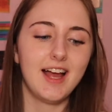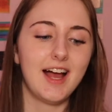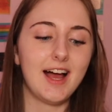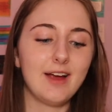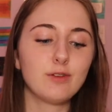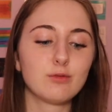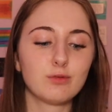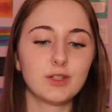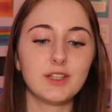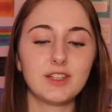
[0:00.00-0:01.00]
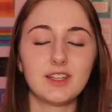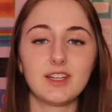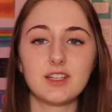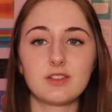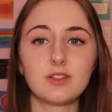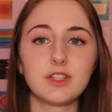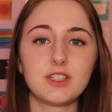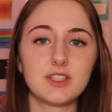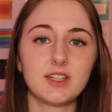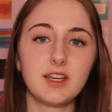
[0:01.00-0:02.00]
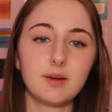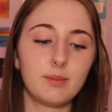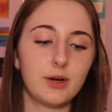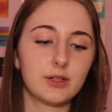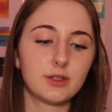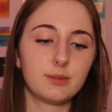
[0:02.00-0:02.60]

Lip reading: I really think is really sleek and modern